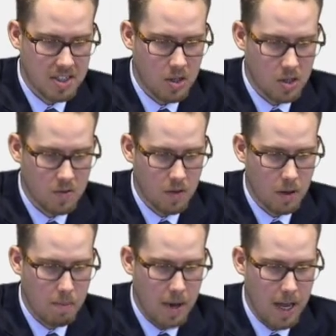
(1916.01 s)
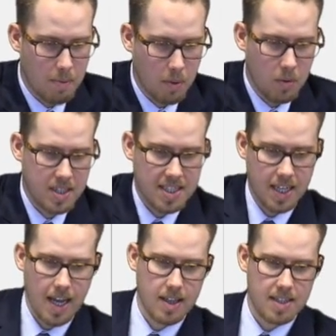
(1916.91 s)
search for paper once
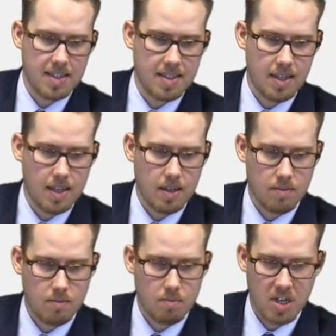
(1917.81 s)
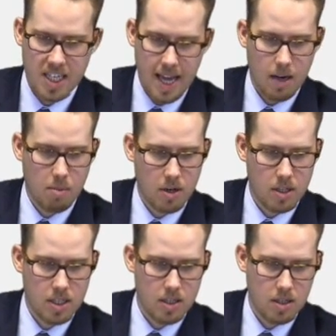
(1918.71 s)
again. This is a pretend
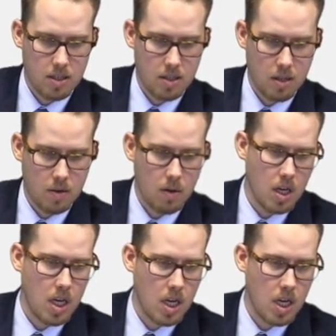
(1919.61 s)
purchase, so